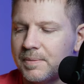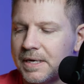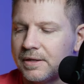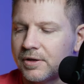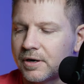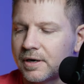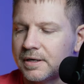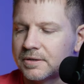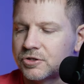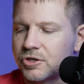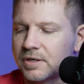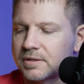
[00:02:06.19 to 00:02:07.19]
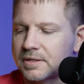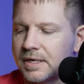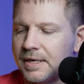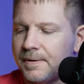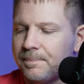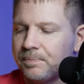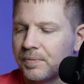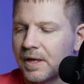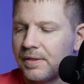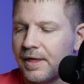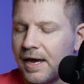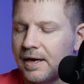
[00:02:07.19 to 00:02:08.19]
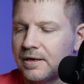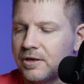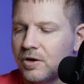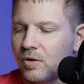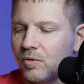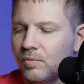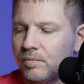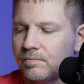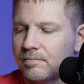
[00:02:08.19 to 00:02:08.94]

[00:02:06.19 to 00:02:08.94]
I mean, there is just that, you know,